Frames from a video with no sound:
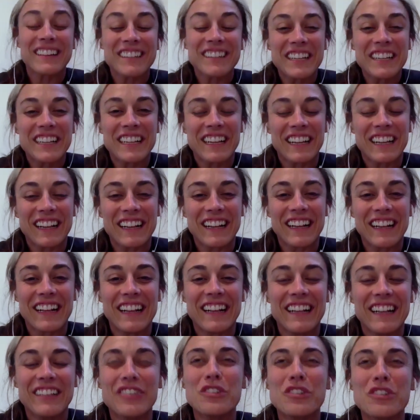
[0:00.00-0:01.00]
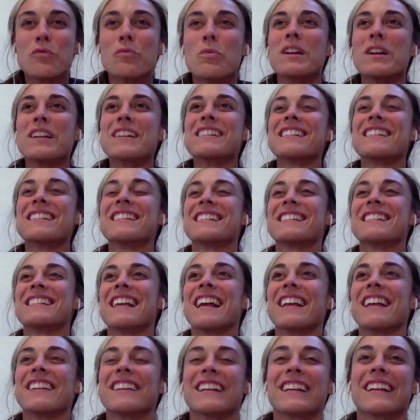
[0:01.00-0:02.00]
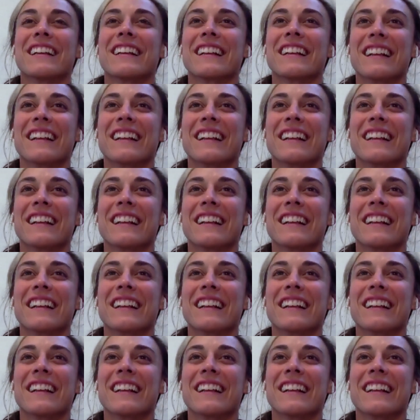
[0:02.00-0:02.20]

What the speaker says: like, you wouldn't say, like,